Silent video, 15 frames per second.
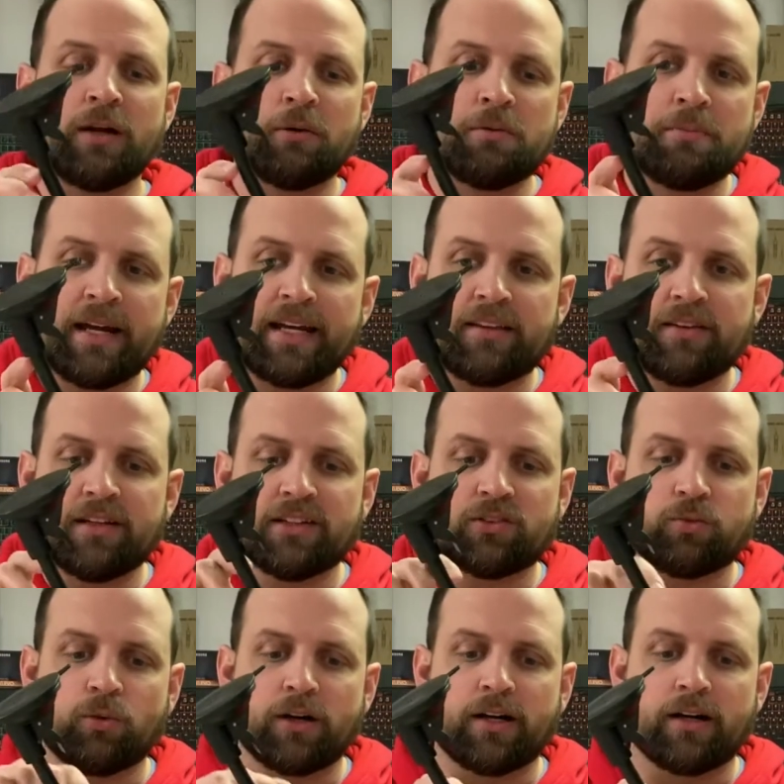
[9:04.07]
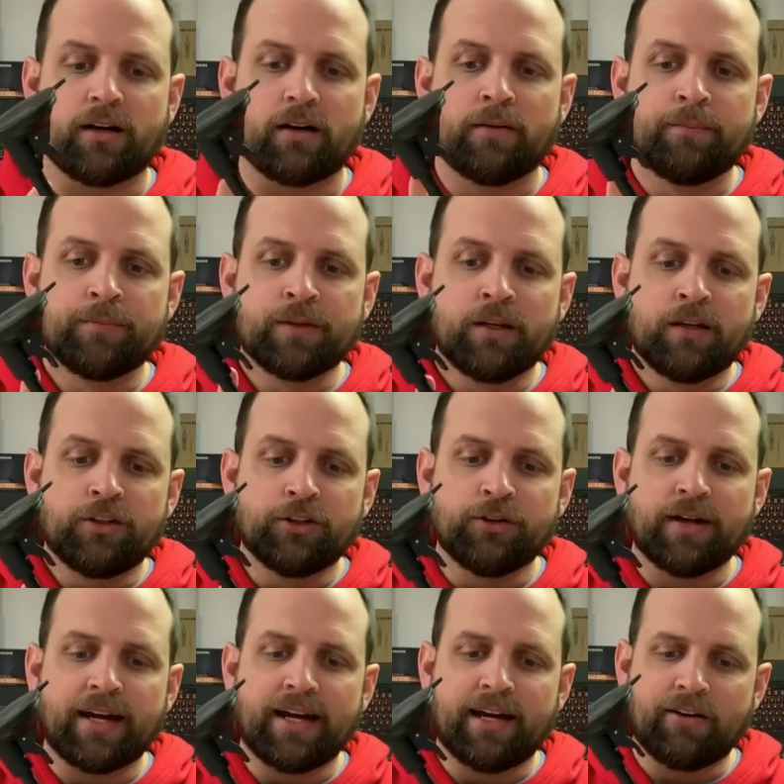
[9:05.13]
they would make this where
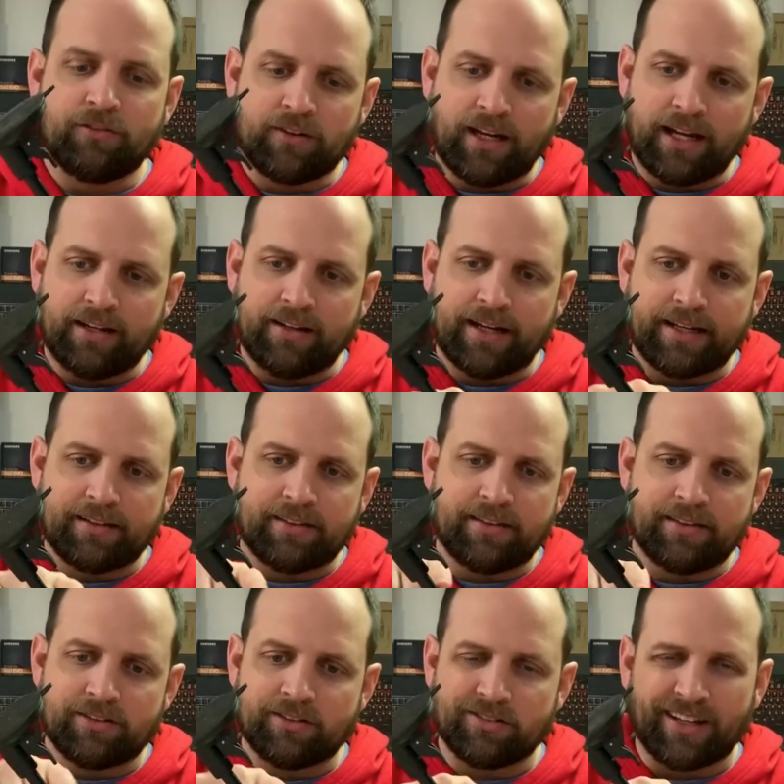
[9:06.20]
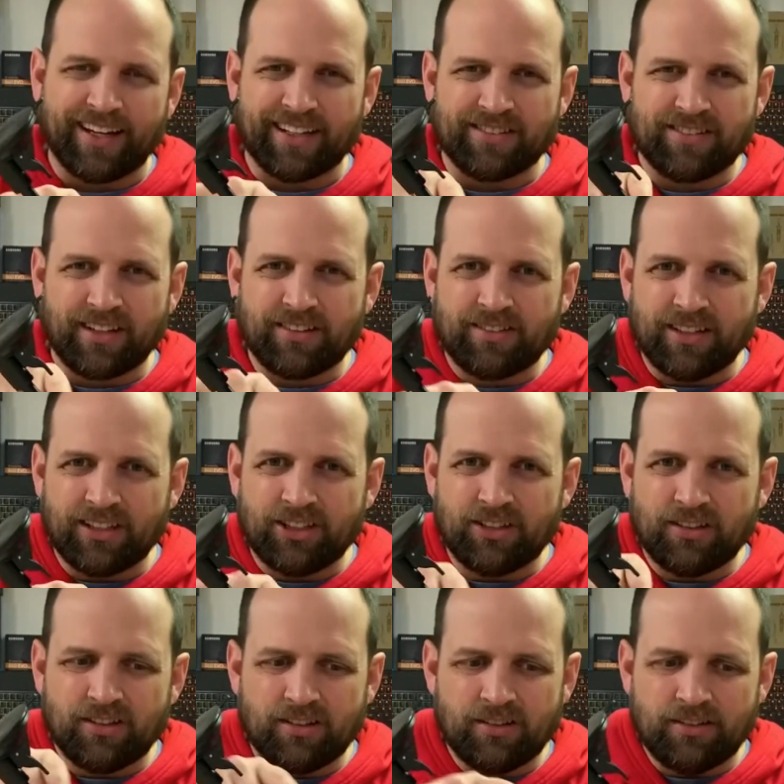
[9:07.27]
you have kind of like, this is like a
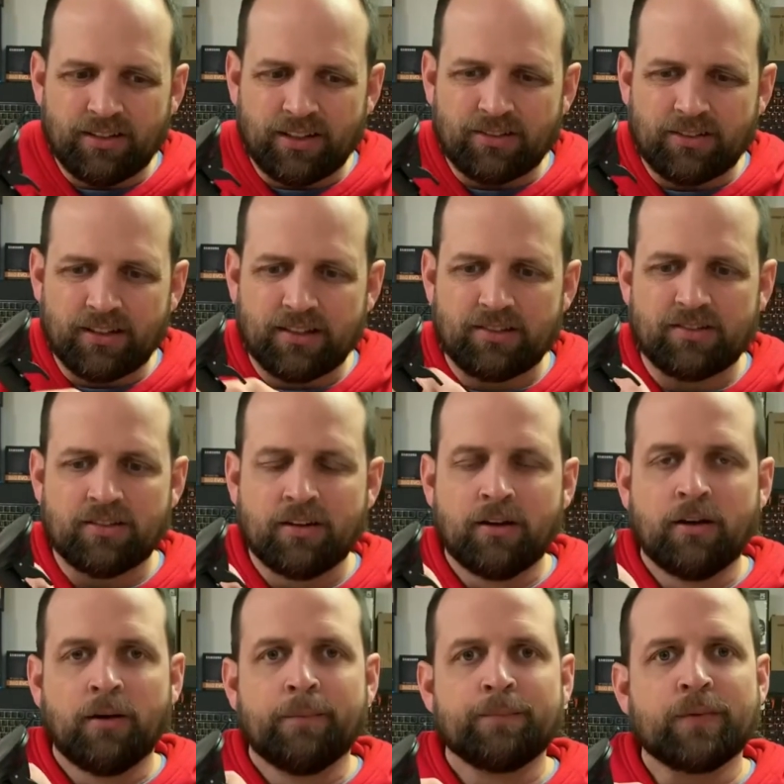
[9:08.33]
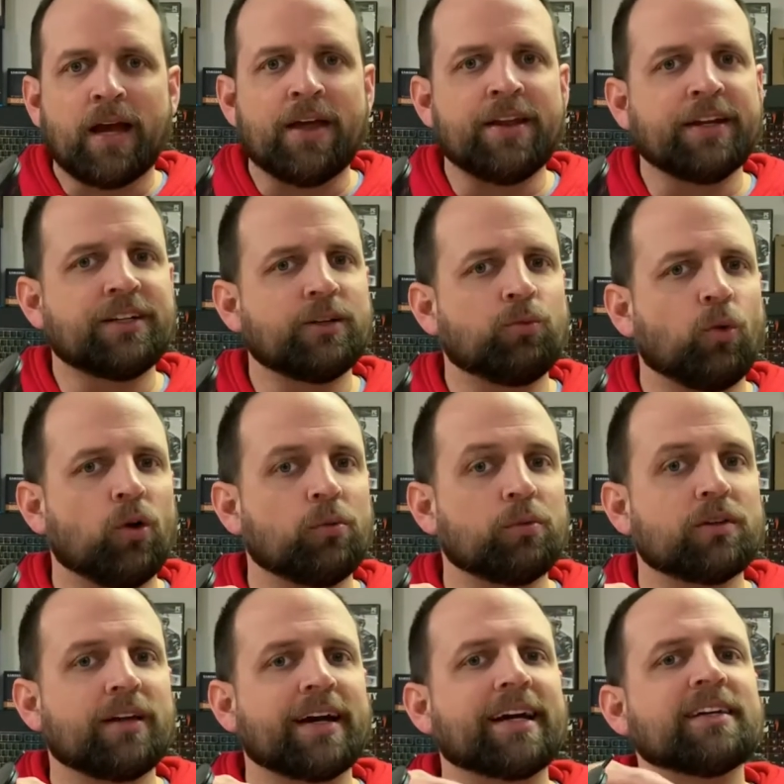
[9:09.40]
6-inch distance, and they did one
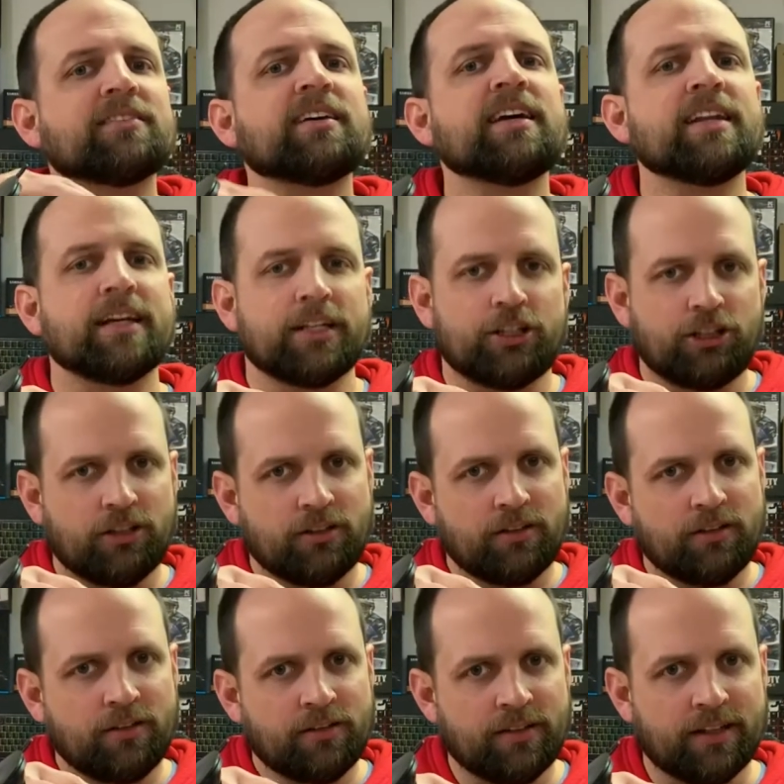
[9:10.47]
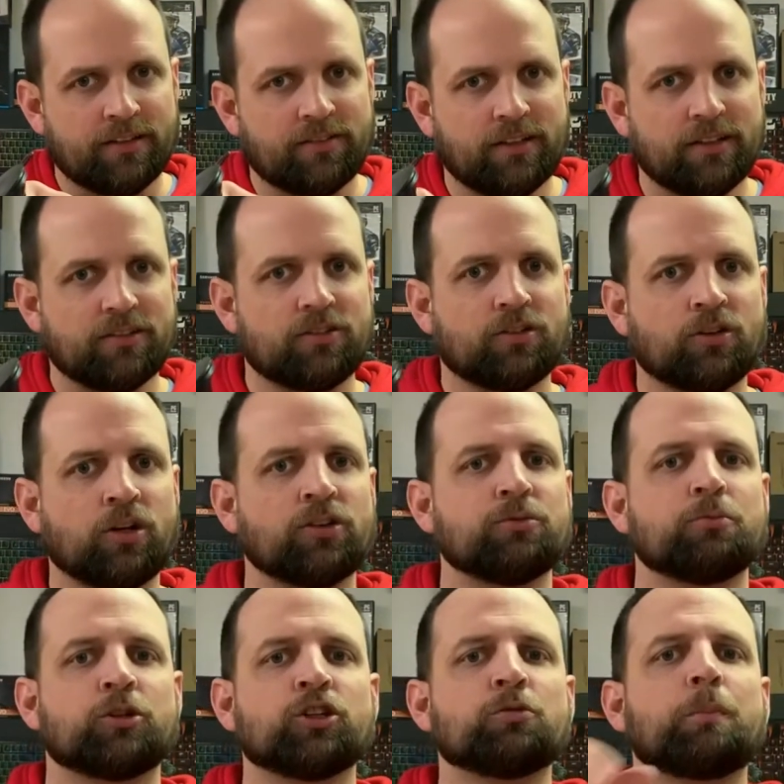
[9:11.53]
with like a 10-inch distance,
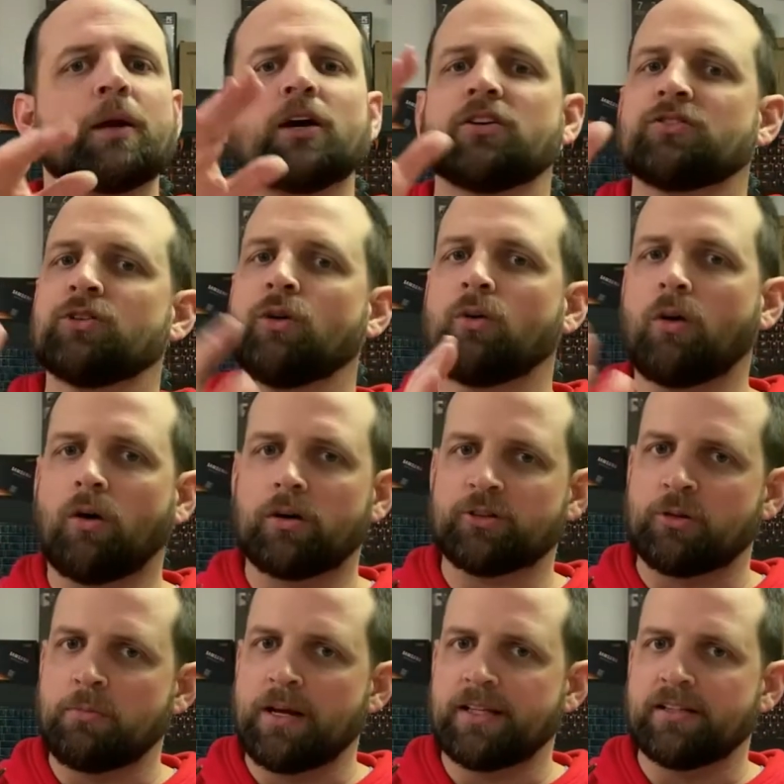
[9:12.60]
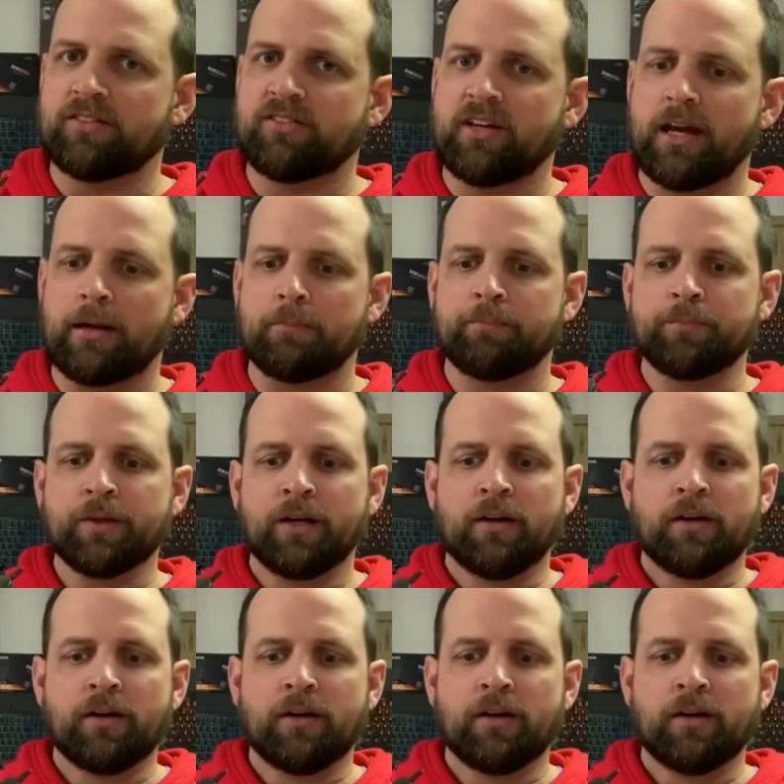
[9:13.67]
just because no cars are made the same.